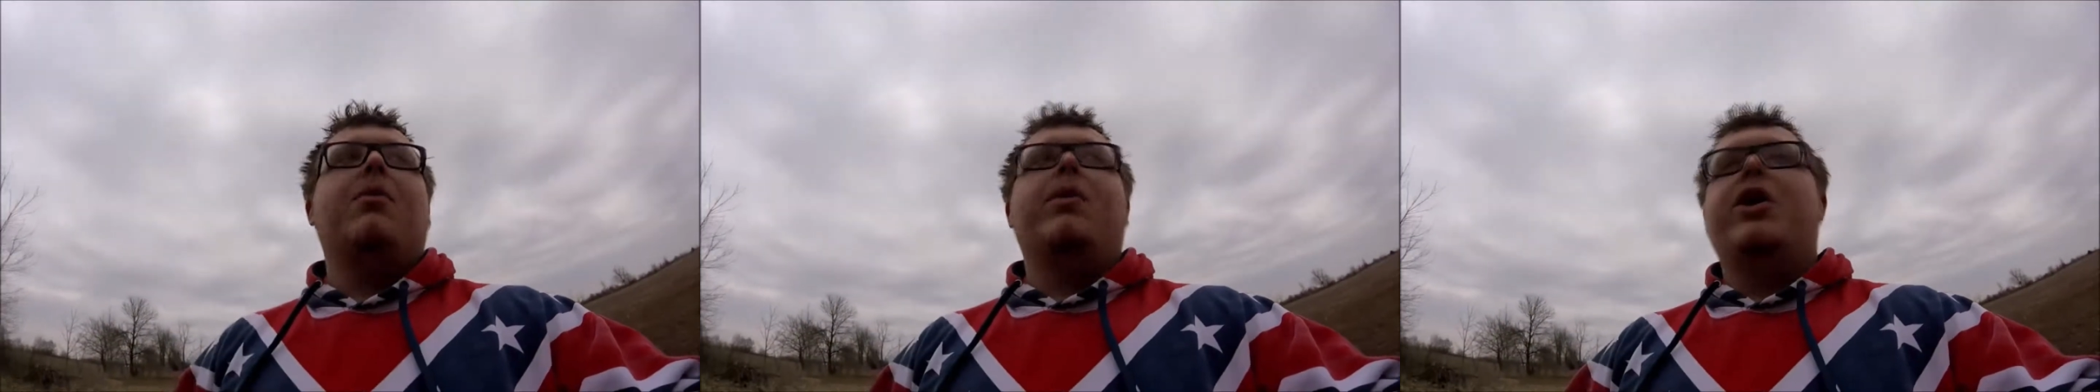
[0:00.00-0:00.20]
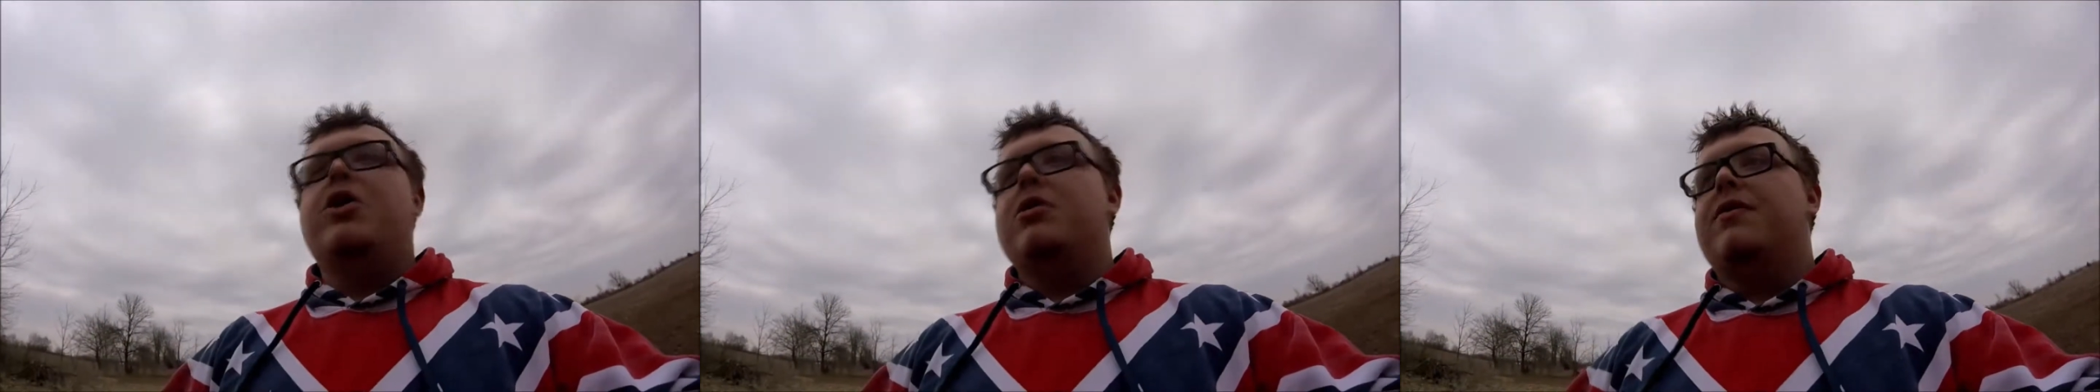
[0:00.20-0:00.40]

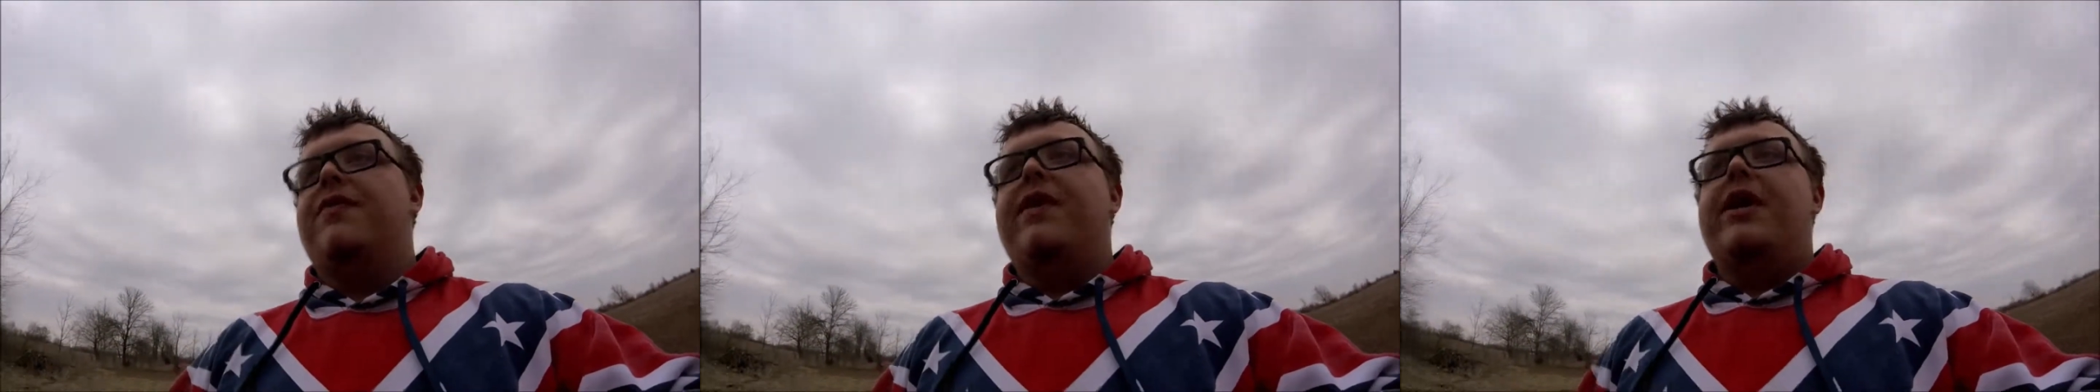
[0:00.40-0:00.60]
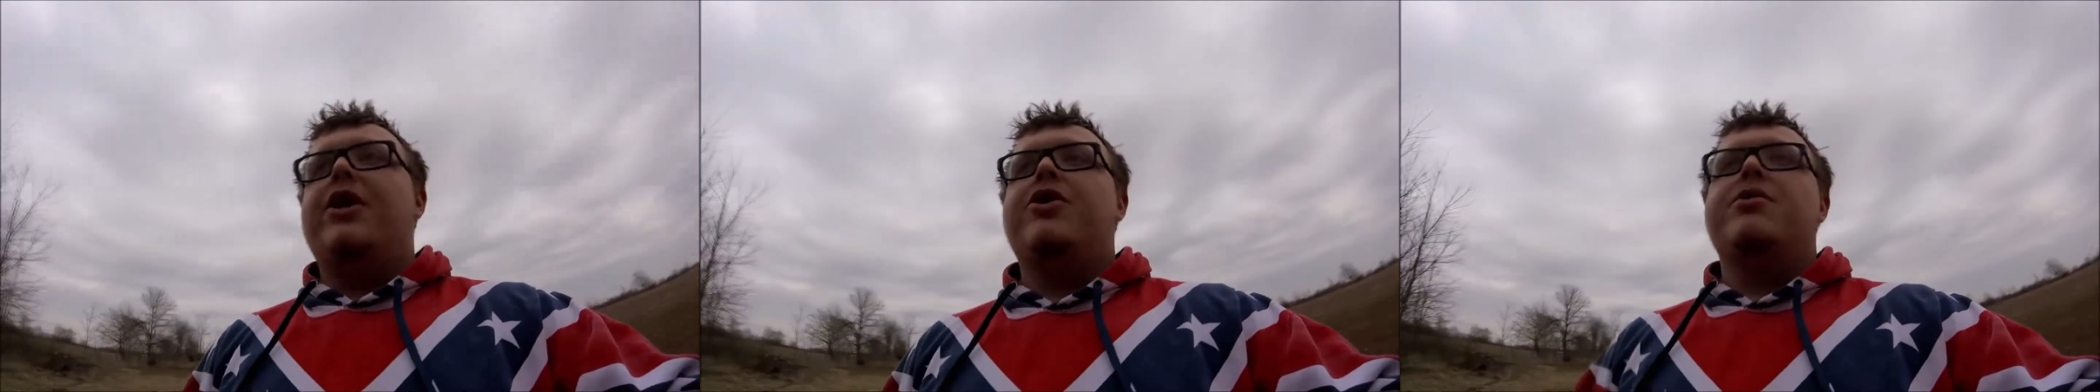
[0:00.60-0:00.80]
We use
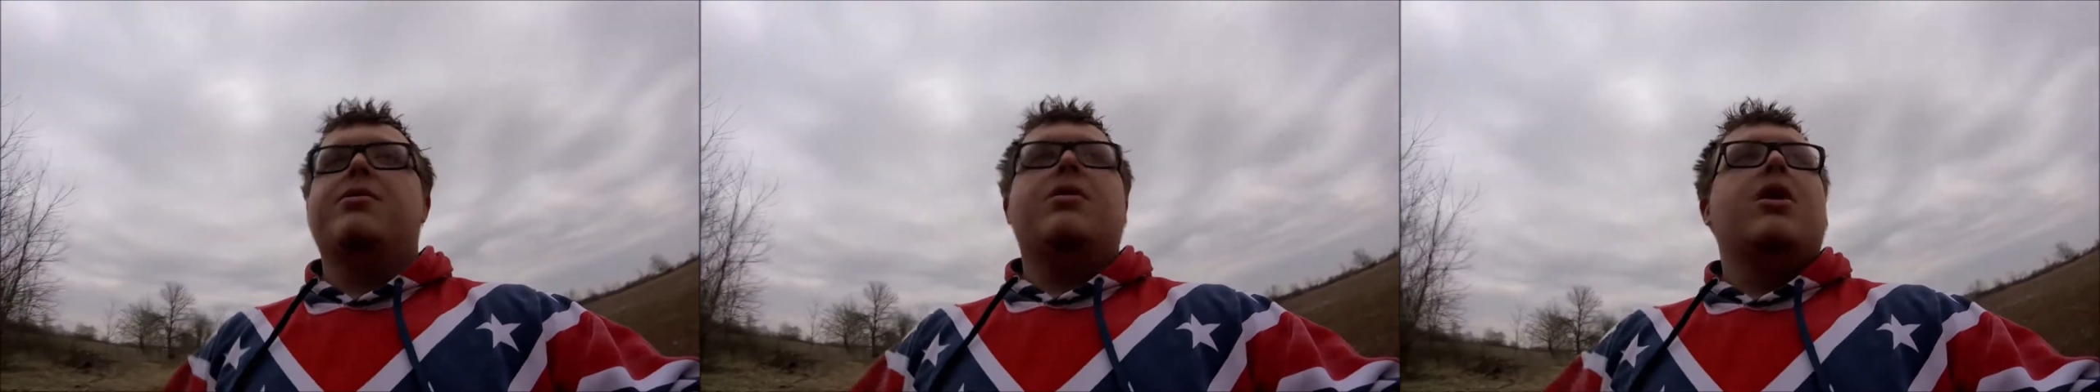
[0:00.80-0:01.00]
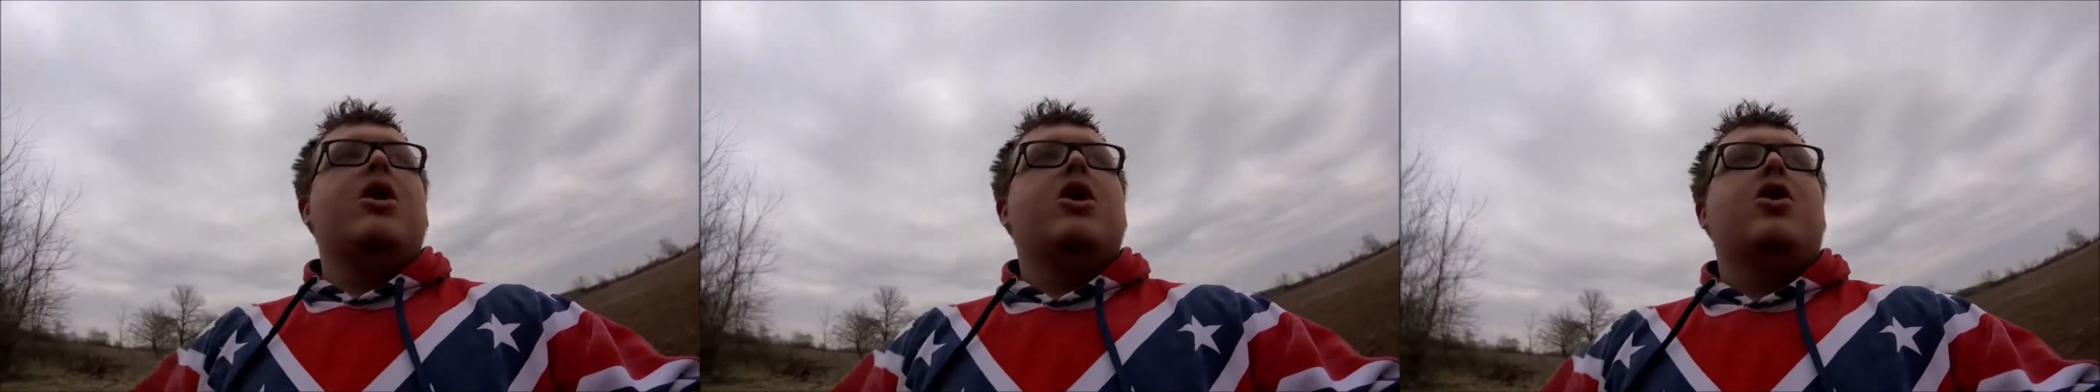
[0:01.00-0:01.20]
feeders,
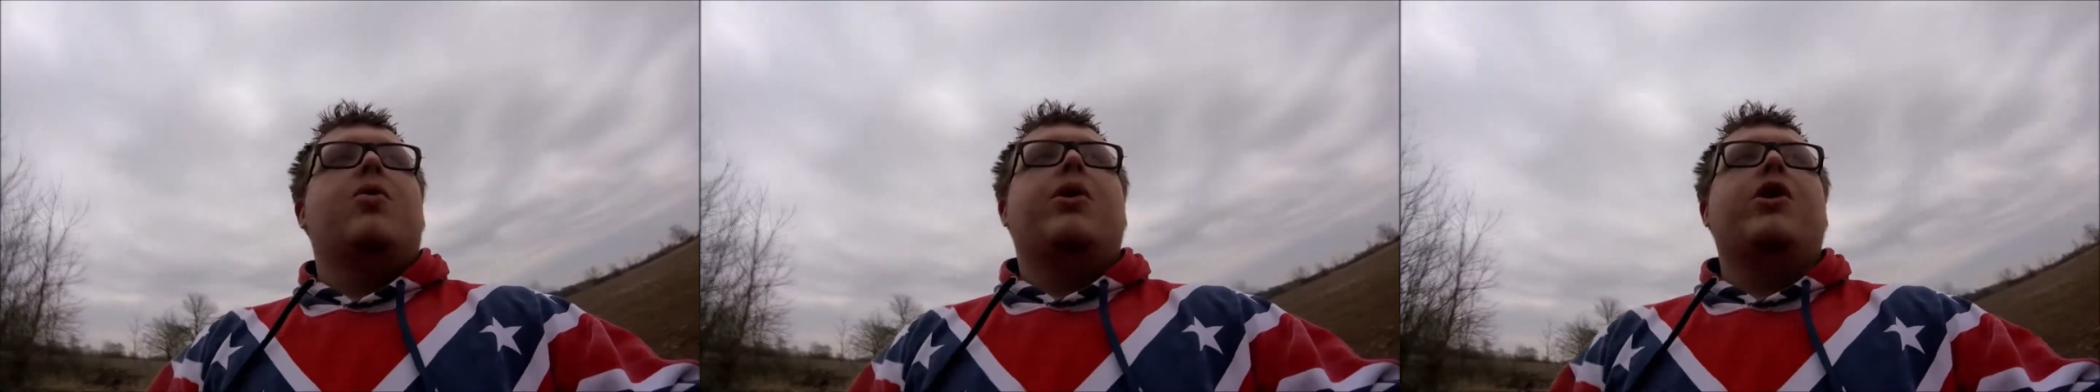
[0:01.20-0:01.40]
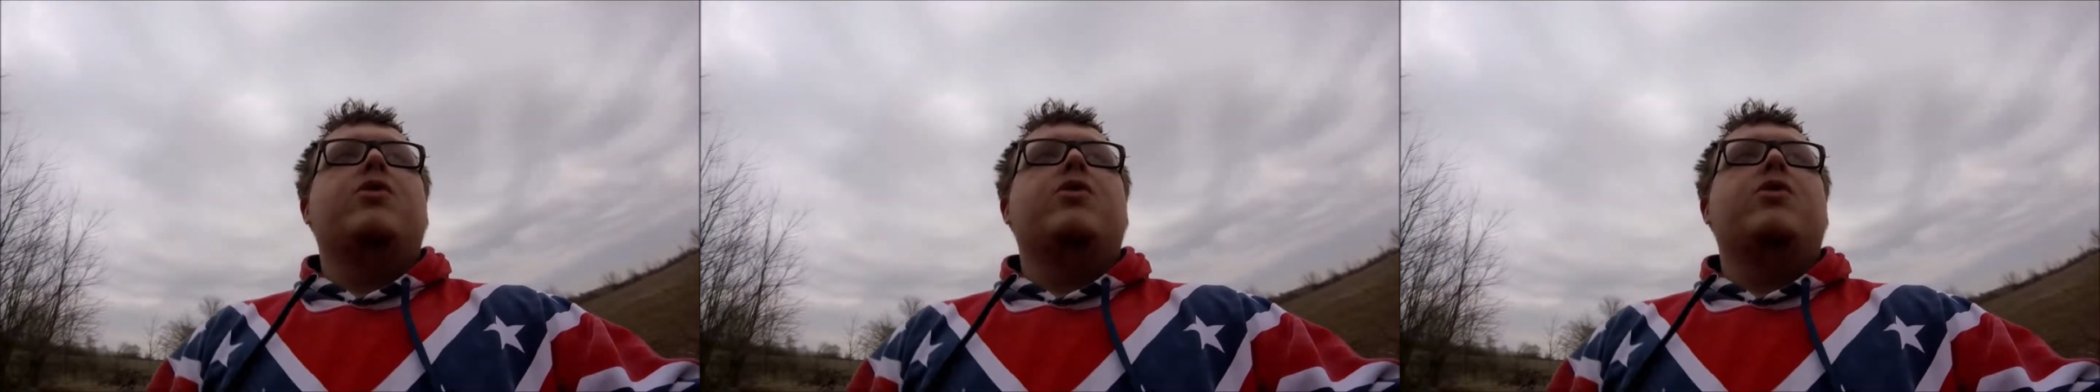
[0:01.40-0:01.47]
we